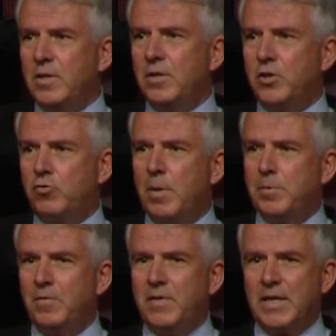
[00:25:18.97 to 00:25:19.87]

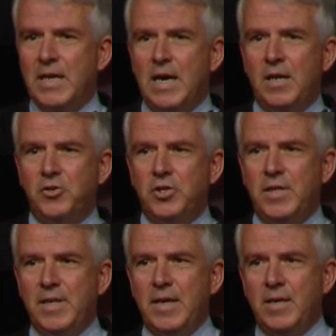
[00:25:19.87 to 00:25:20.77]
disruptive technology,
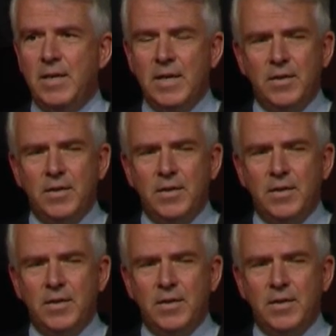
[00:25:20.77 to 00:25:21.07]
and then